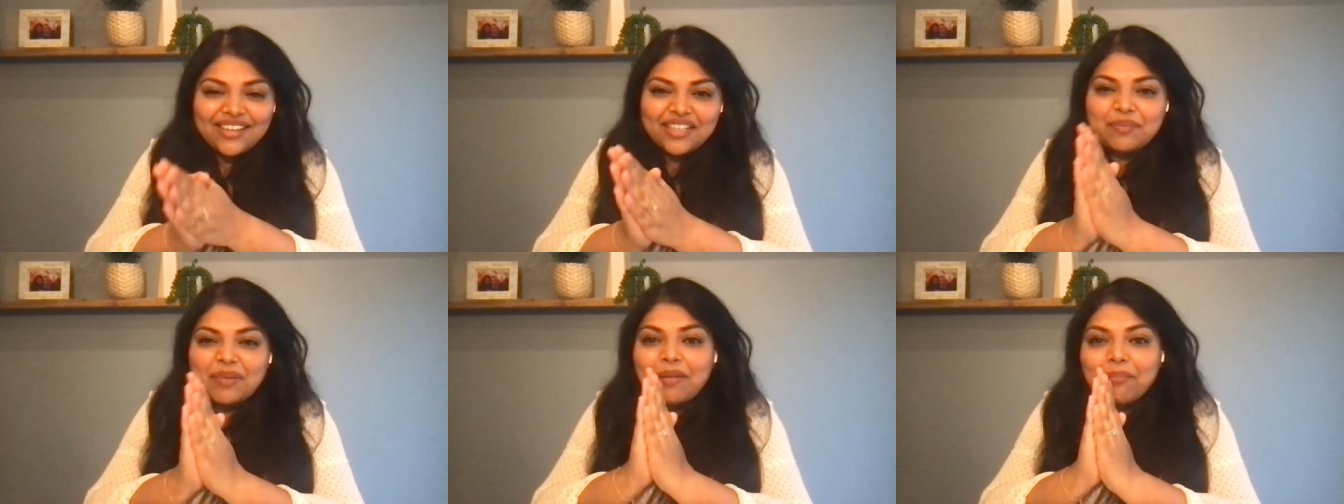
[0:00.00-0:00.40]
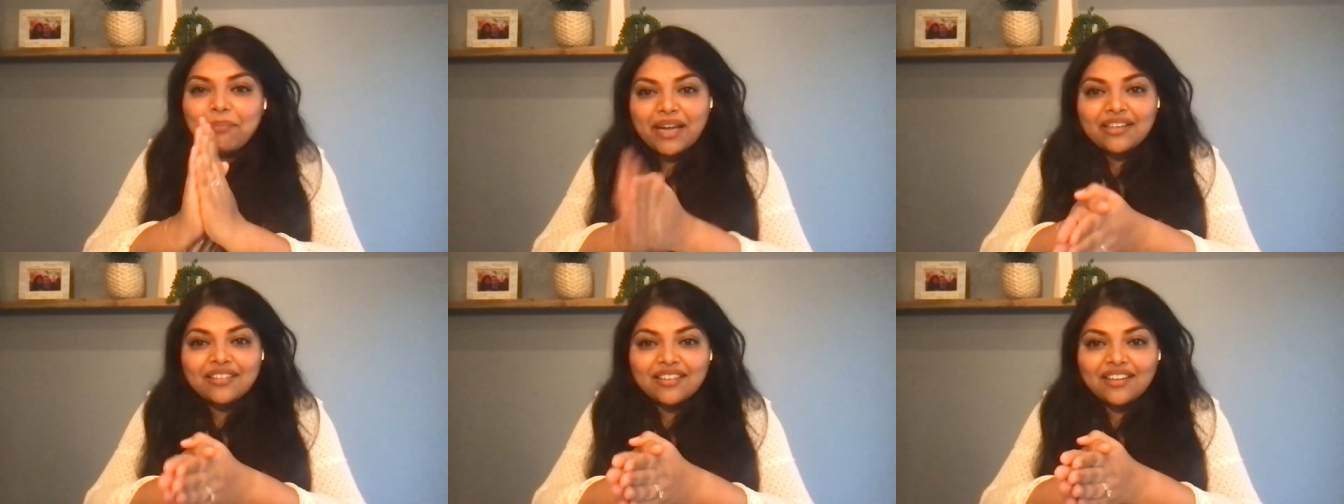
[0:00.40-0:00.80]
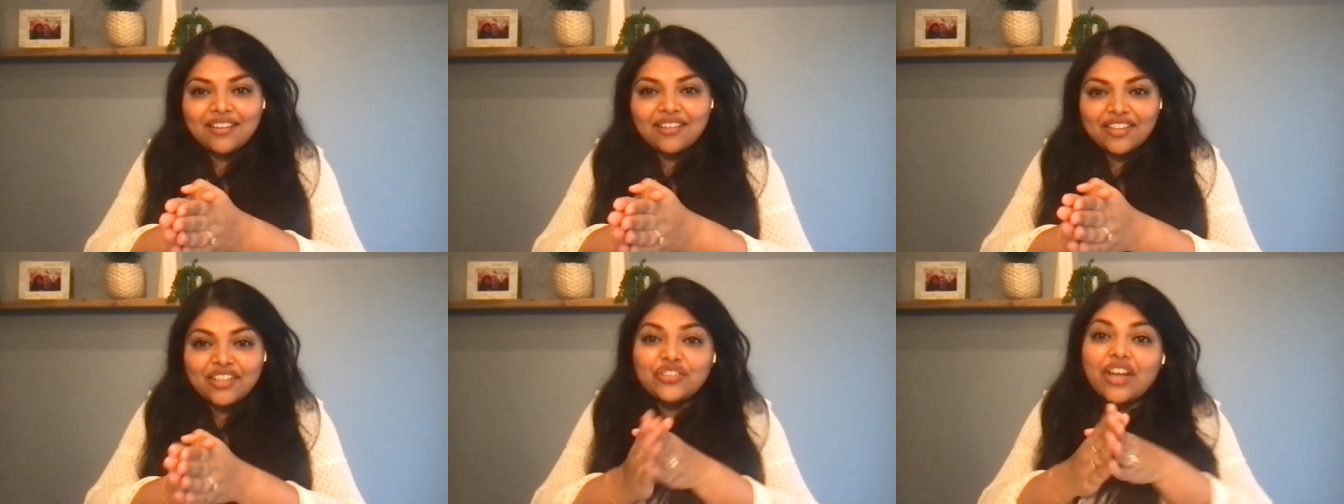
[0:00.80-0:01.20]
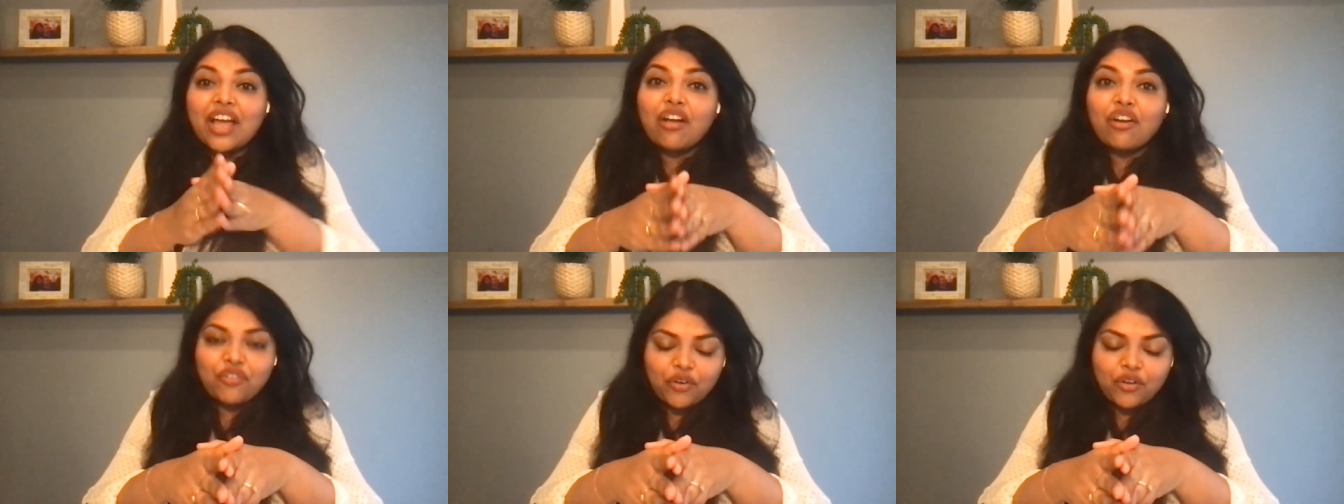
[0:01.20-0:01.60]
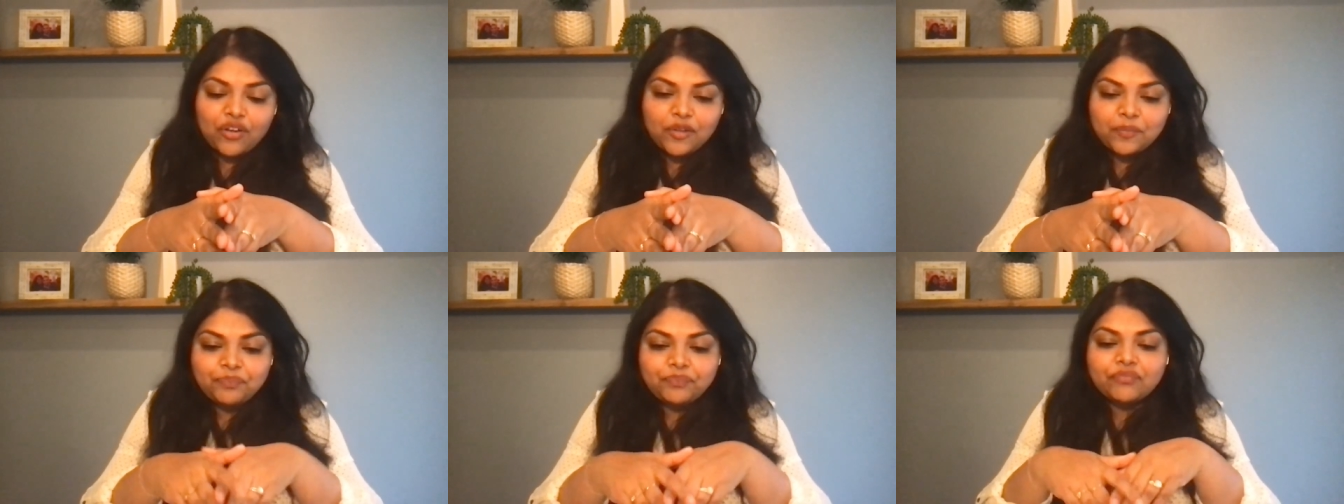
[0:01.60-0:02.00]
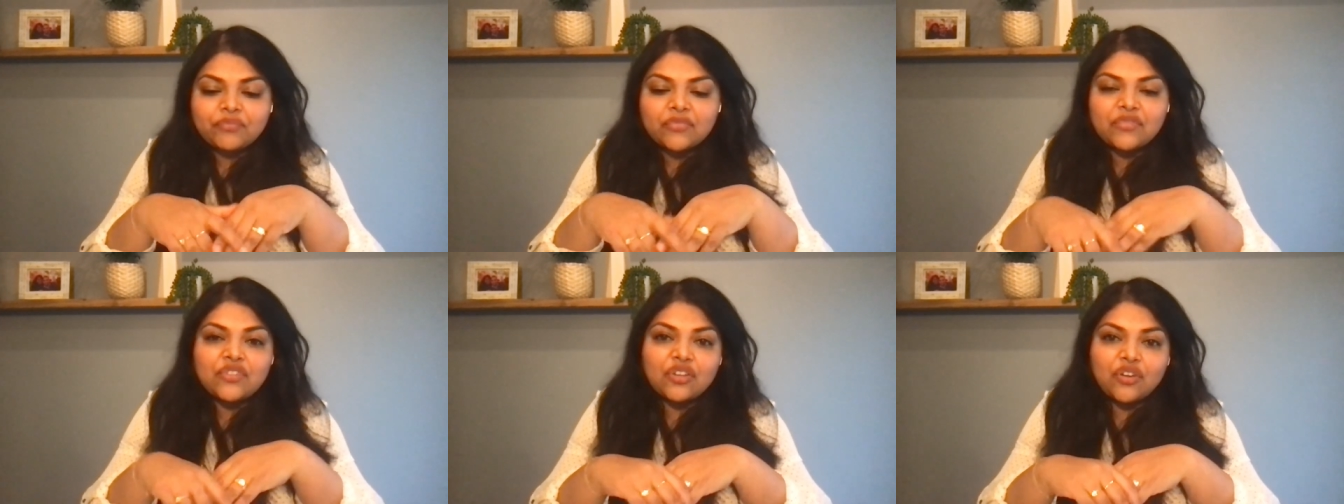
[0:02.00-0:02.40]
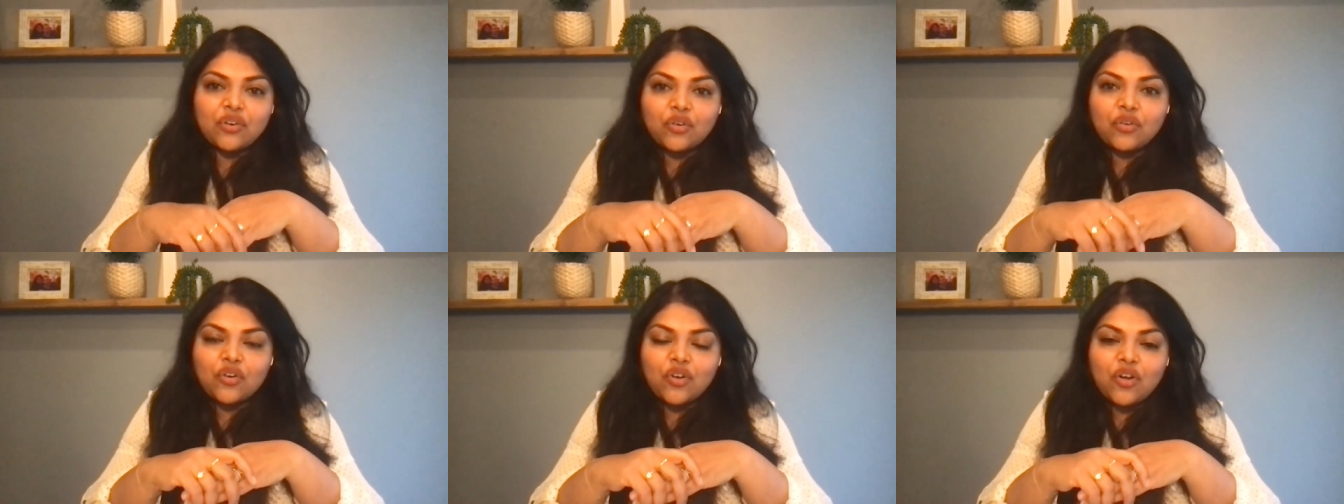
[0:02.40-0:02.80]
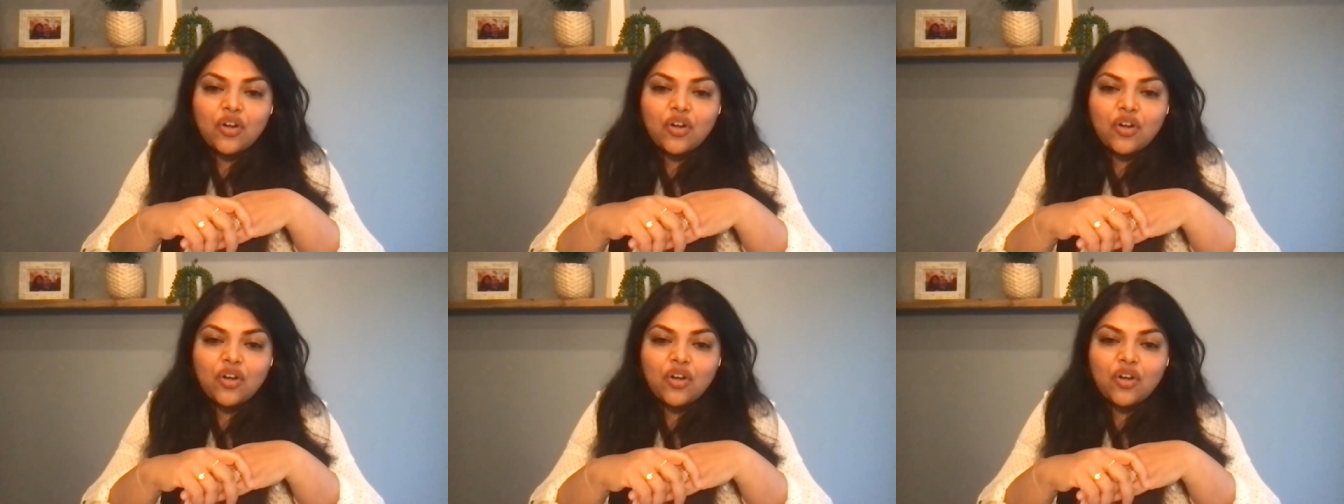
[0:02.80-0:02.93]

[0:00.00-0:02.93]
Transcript: is being better than jack of all. So,